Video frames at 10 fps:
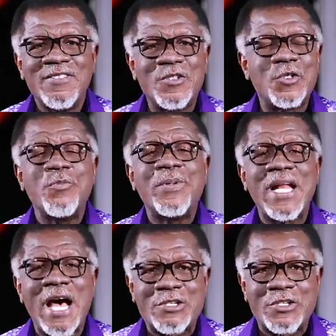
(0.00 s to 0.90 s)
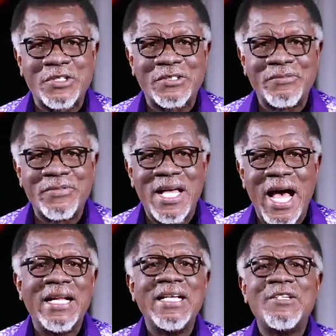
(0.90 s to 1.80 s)
supernatural.
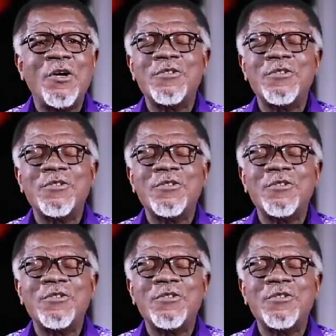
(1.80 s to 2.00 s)
And it